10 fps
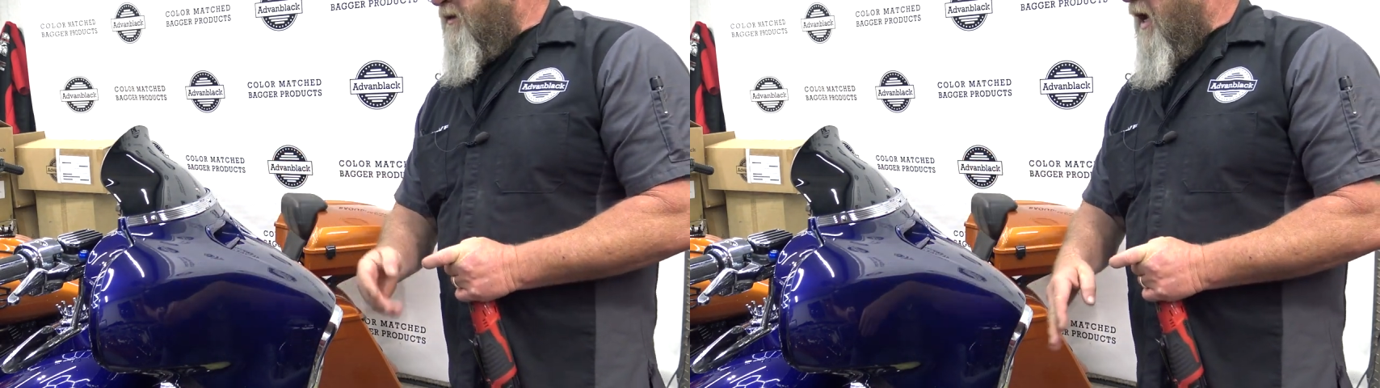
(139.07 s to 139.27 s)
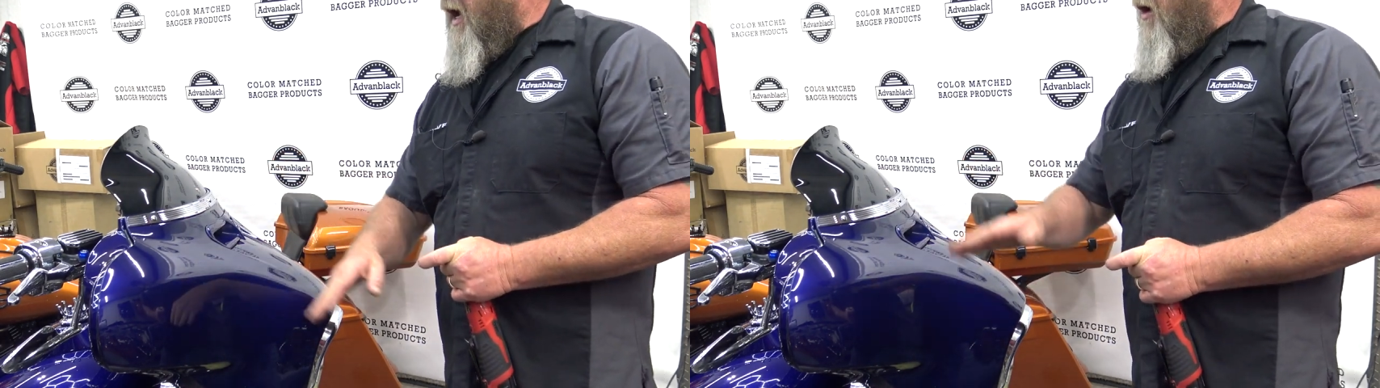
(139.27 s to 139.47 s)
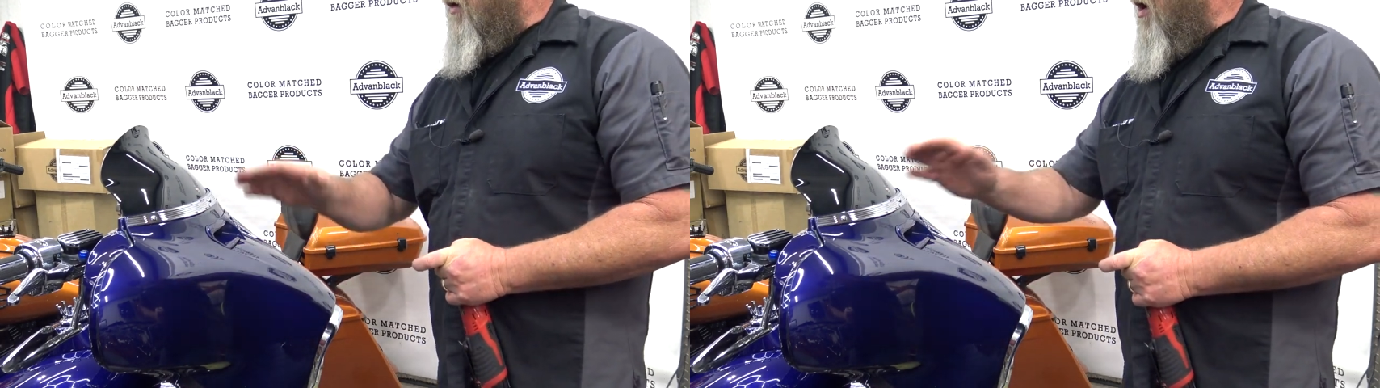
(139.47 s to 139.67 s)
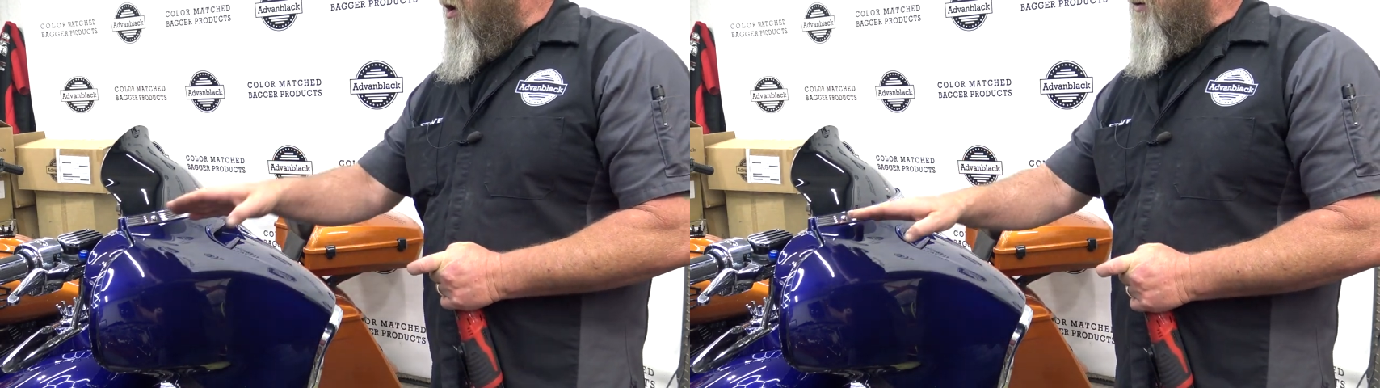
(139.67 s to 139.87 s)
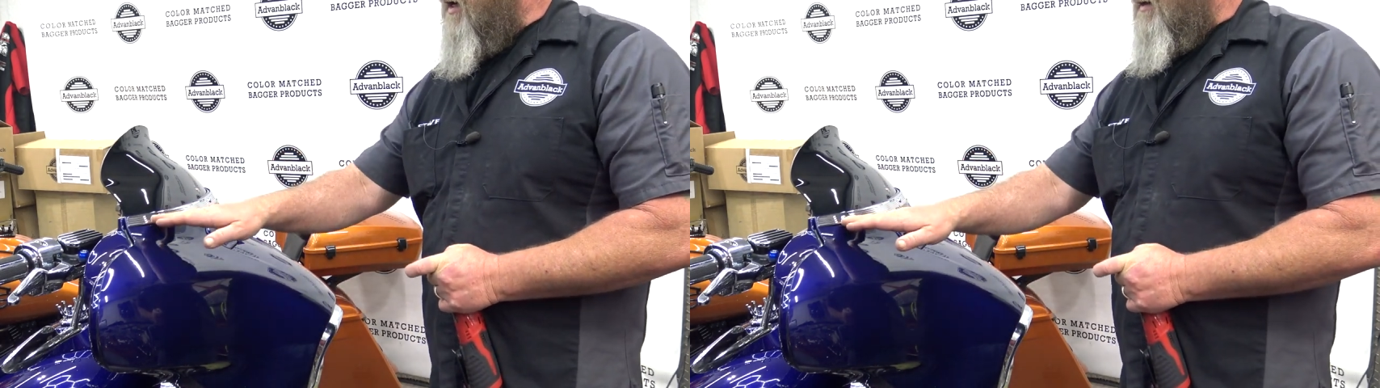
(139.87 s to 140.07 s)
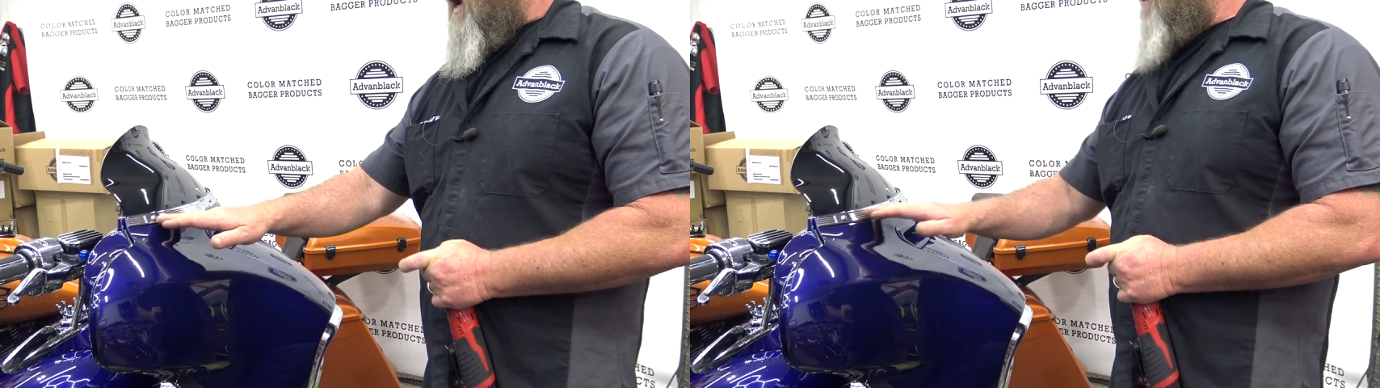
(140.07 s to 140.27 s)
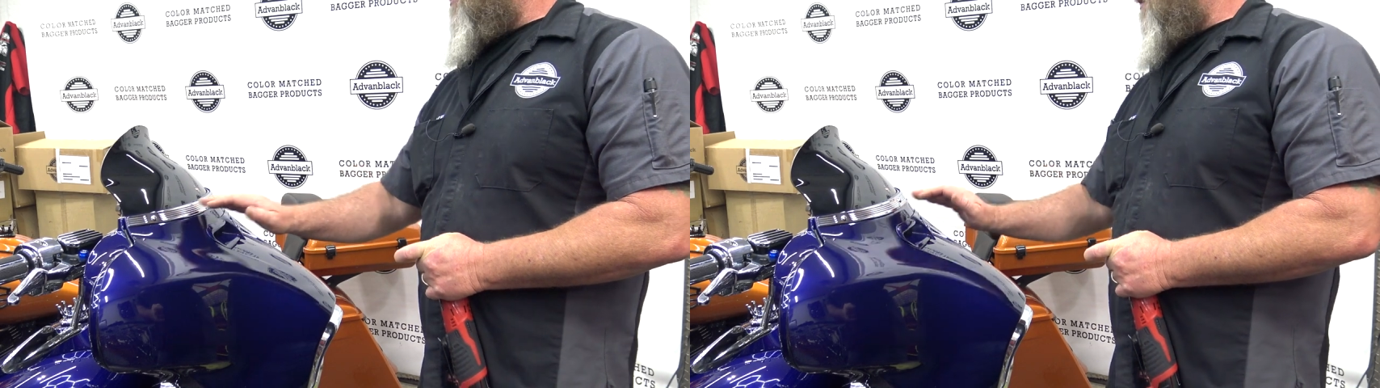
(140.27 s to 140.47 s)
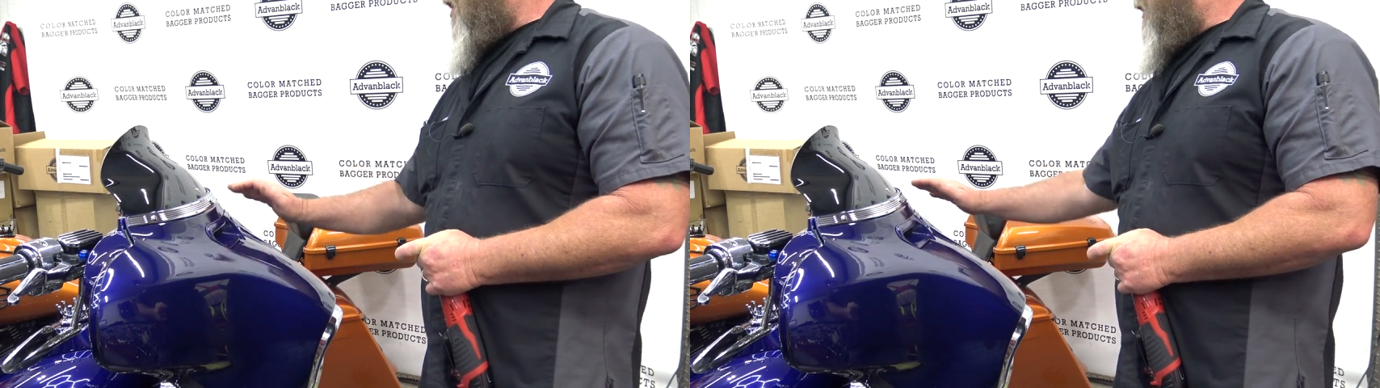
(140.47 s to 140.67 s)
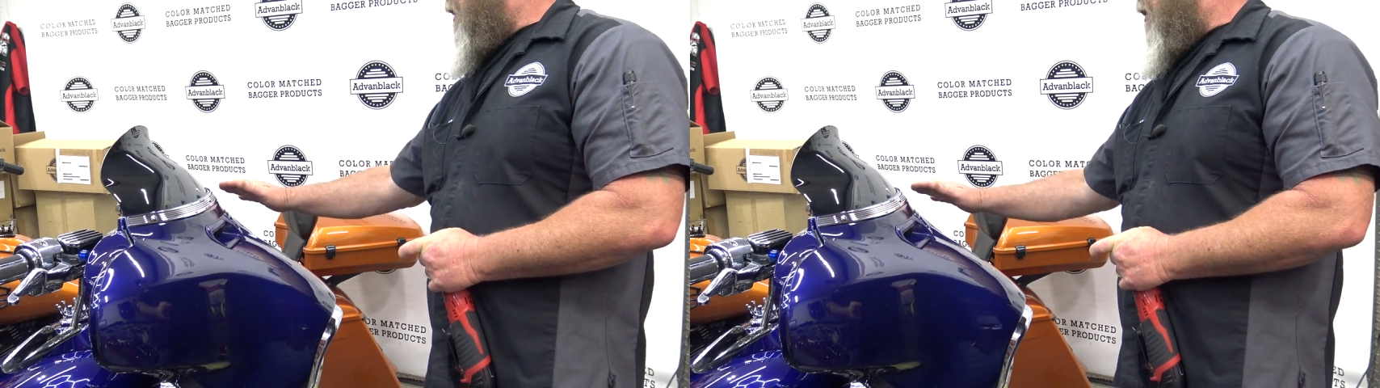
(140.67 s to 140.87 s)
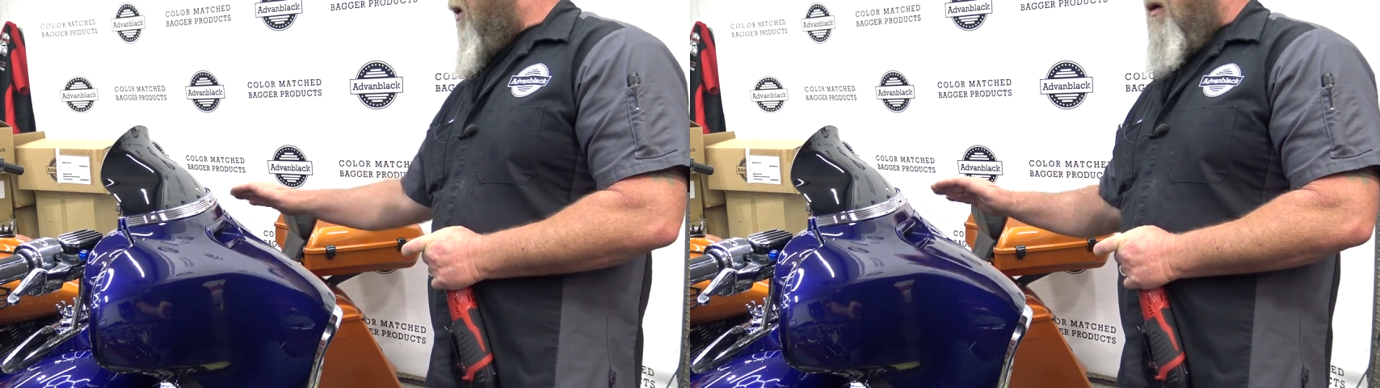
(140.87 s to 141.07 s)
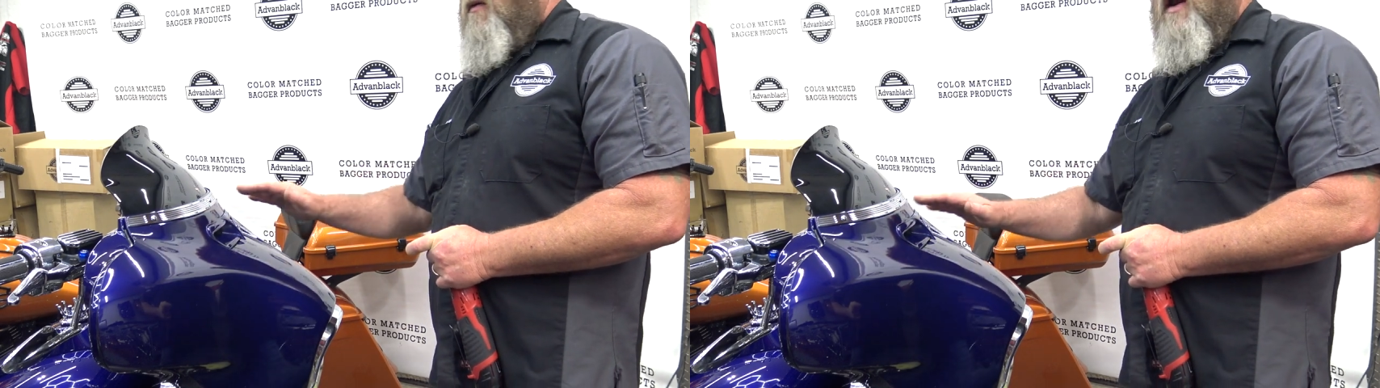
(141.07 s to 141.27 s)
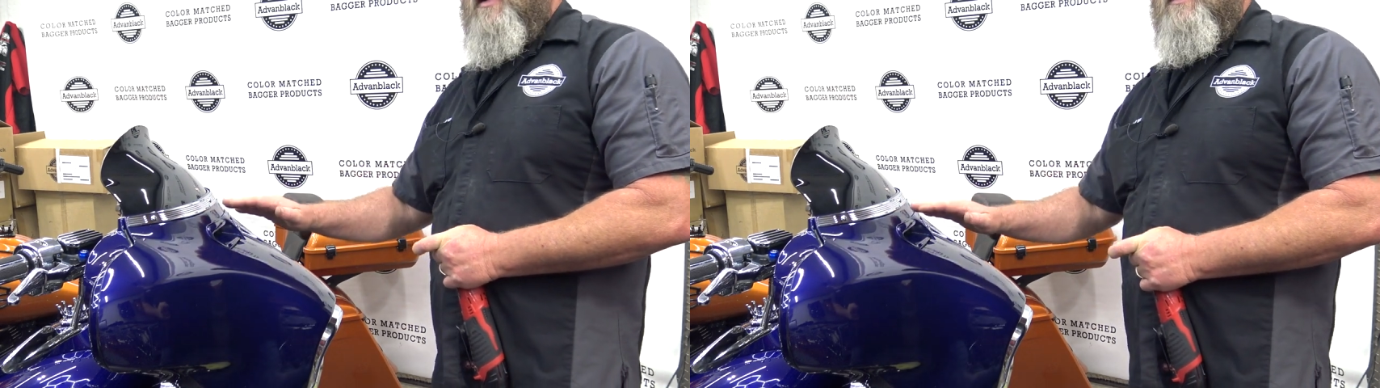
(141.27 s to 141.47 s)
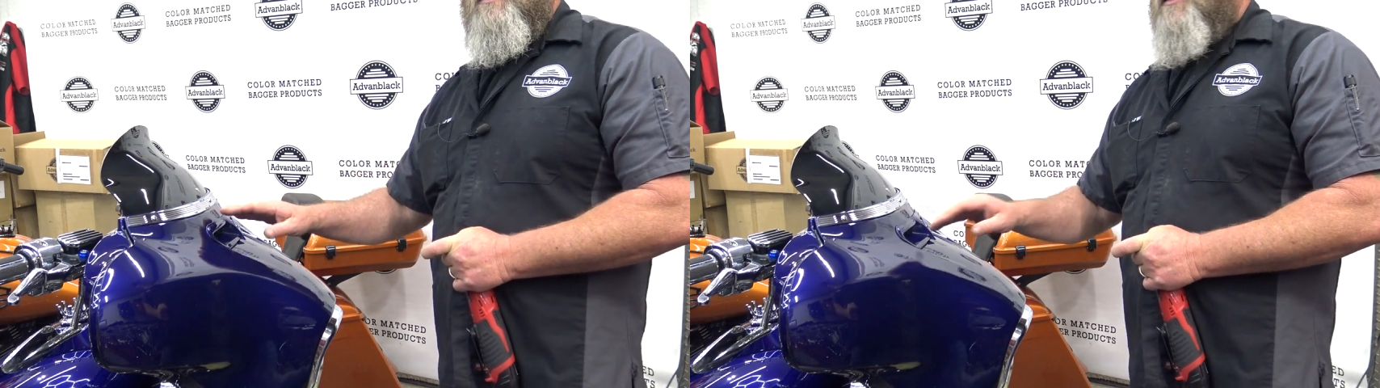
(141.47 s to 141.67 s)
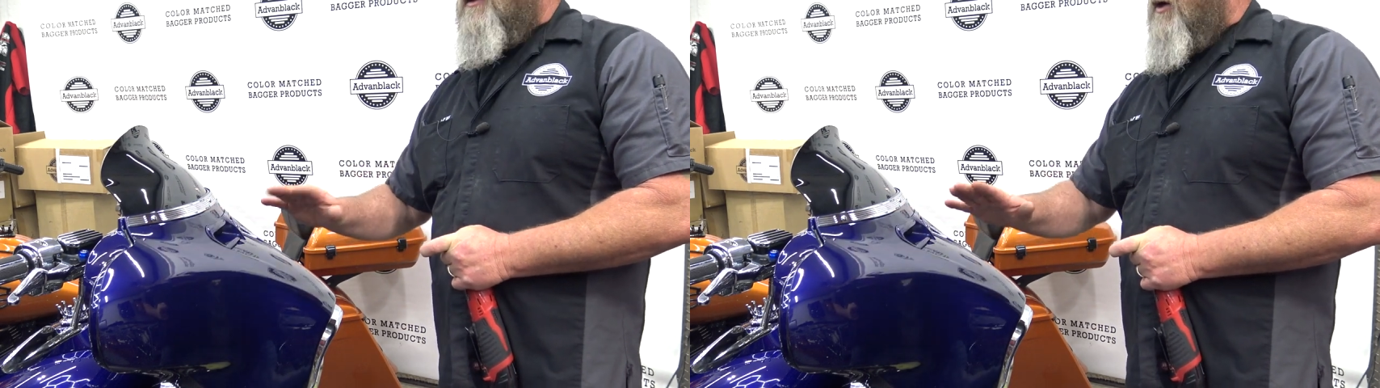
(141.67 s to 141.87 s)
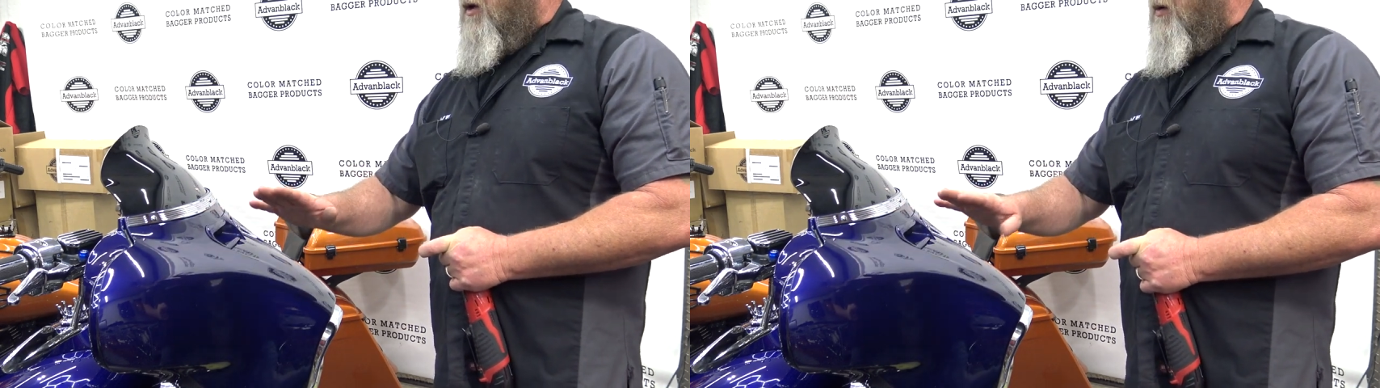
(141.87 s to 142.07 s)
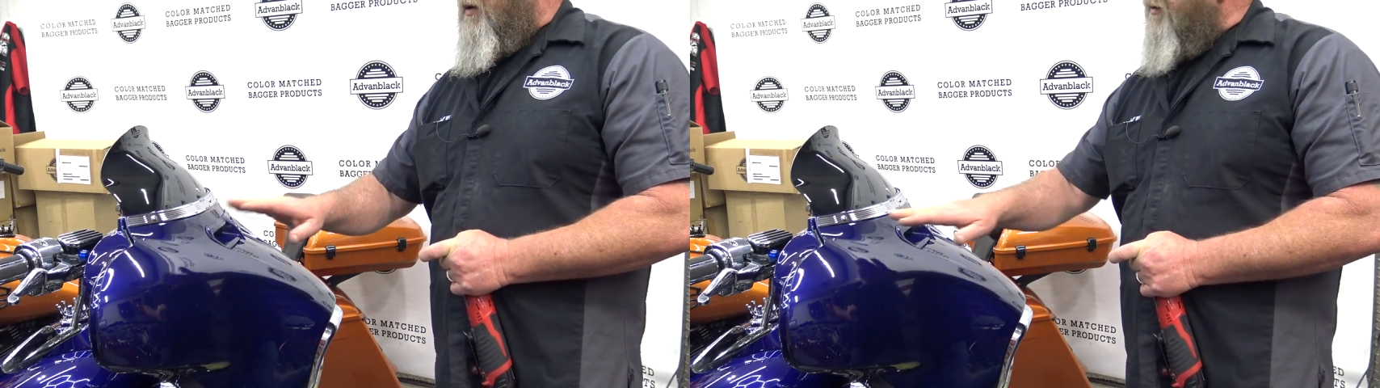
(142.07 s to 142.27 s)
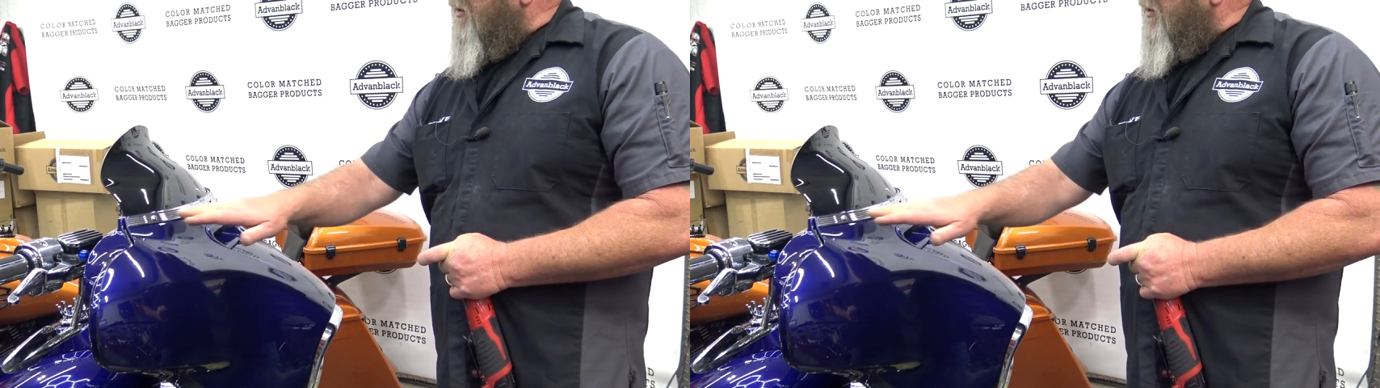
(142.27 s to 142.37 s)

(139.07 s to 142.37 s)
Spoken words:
No face is visible, so there are no lips to read.